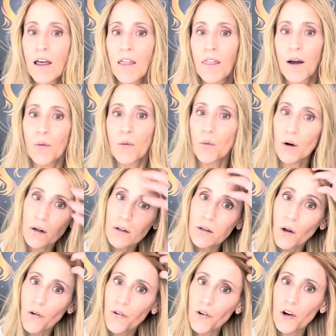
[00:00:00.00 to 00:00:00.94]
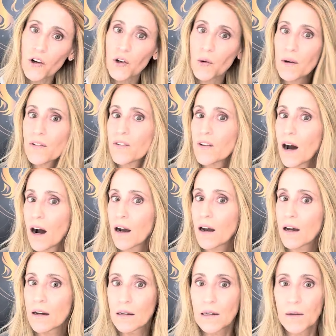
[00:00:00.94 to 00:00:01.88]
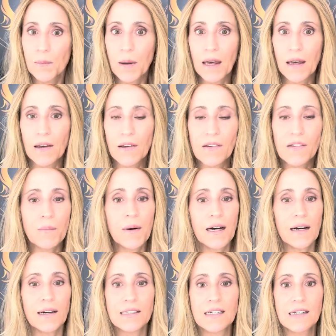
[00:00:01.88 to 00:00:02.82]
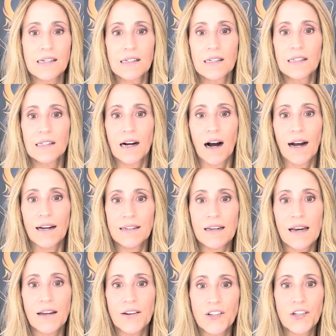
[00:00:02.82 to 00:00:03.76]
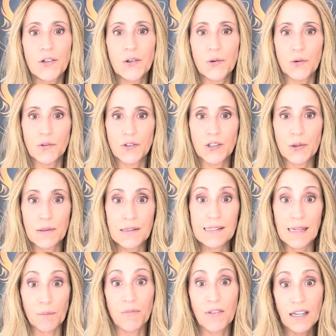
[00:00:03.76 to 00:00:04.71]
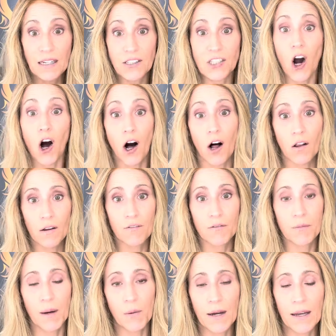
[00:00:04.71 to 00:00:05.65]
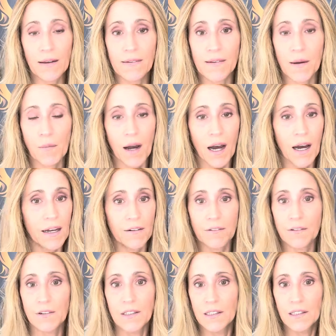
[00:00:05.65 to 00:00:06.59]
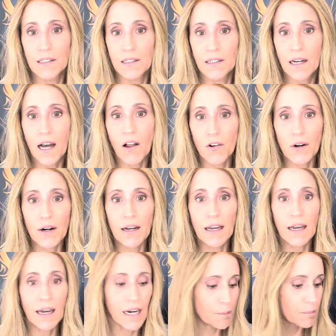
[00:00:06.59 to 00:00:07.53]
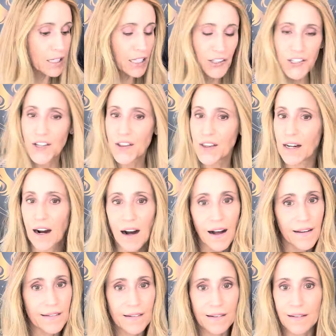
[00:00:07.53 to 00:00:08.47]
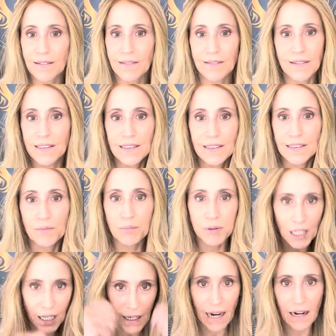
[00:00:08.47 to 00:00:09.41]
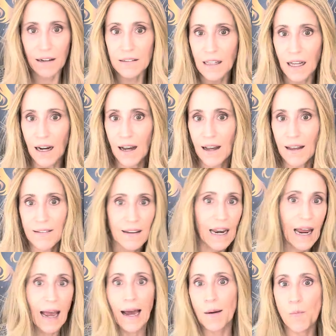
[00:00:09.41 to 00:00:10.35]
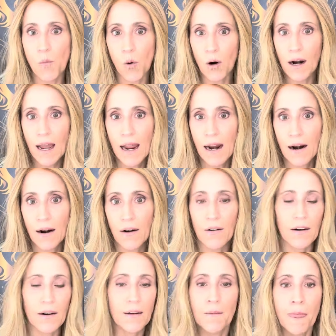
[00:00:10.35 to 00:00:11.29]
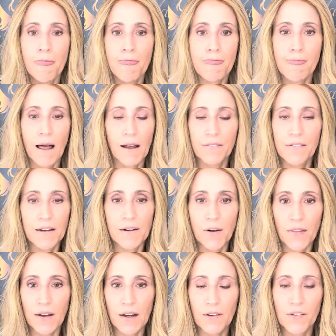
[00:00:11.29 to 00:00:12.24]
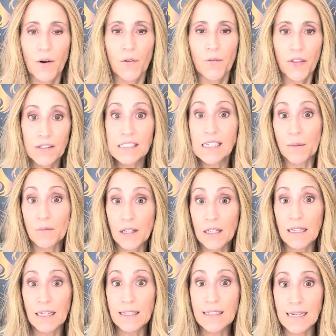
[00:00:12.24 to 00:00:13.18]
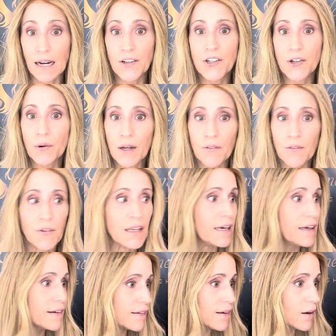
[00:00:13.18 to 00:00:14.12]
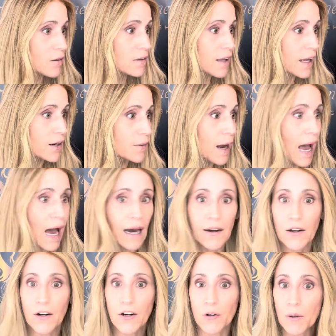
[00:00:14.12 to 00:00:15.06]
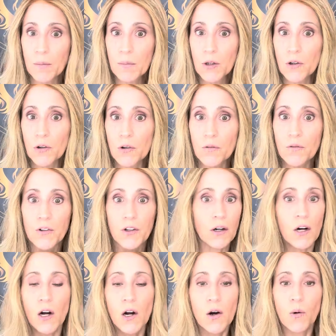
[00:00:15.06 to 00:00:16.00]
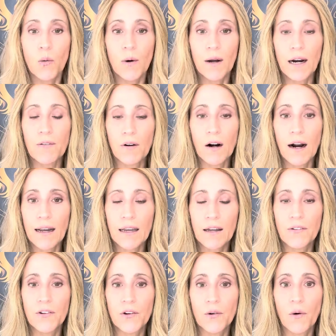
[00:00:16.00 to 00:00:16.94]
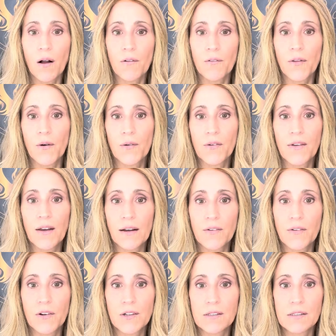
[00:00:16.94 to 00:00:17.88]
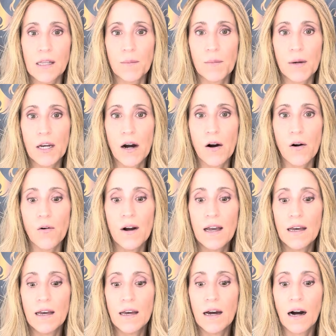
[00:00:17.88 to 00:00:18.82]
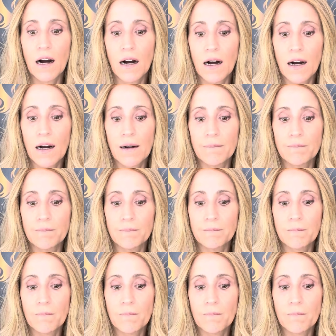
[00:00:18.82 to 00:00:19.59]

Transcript: that were closer to a stock piece, but I tend to do something to all of my wigs, some kind of coloring and I bleach the knots and pluck hairlines and add more hair and lots of different things. So if there's something you need done to it, if you need a silk liner added or removed or whatever, I can do all of those things. So just let me know. Um,